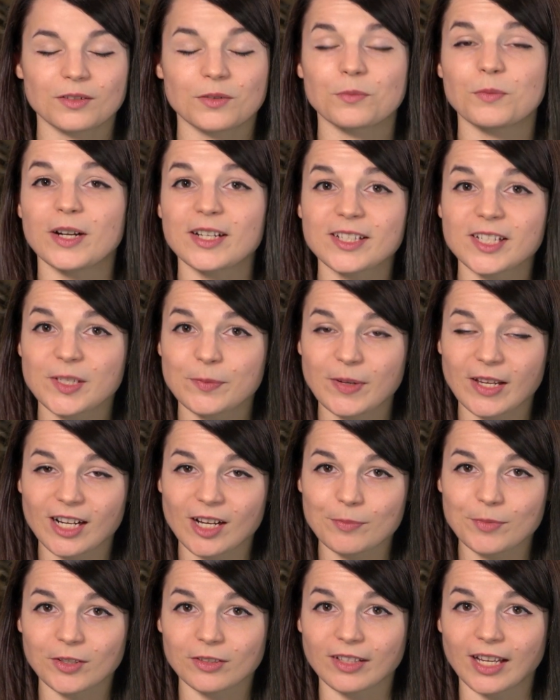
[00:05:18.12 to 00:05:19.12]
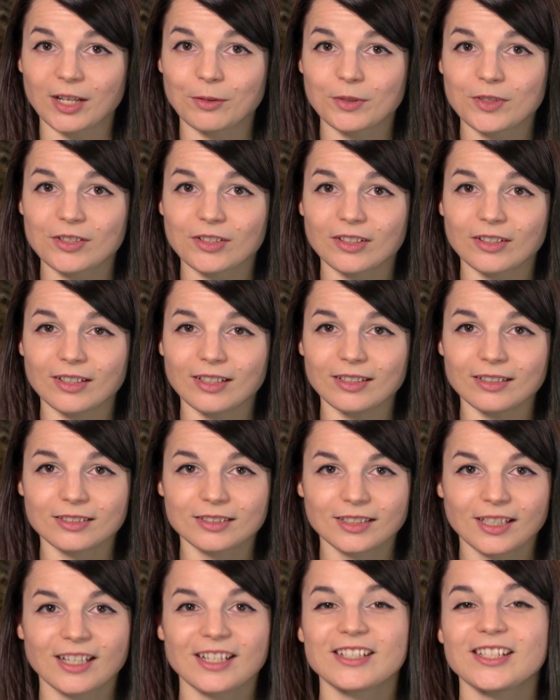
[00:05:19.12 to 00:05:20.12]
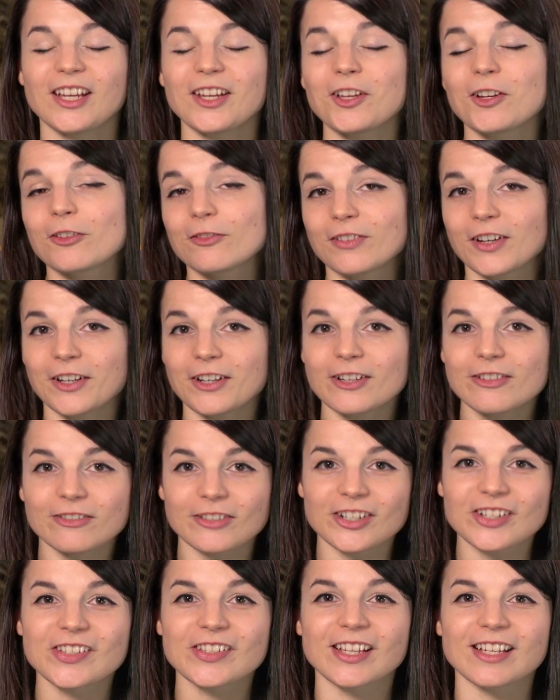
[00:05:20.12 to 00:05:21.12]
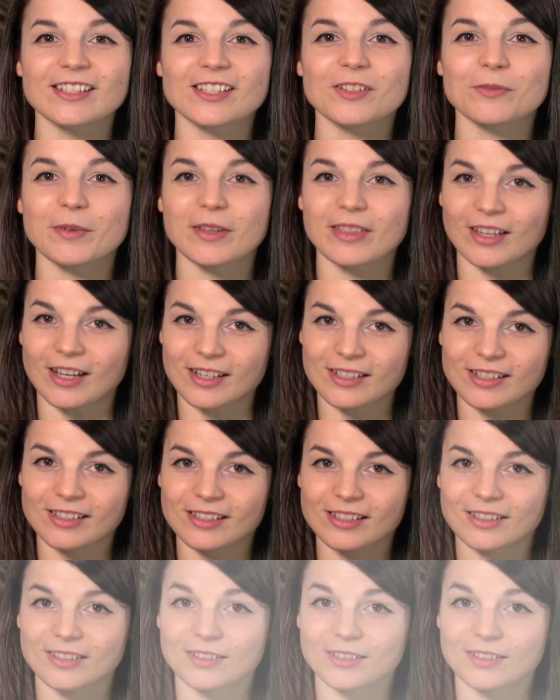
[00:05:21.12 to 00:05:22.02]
Want to speed up your language learning? Take your very first lesson with us.